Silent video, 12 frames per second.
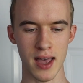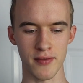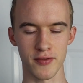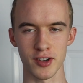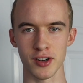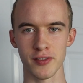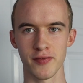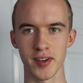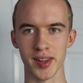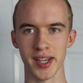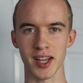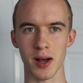if you're
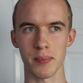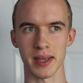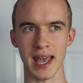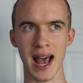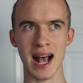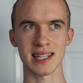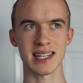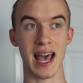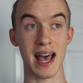filling up gas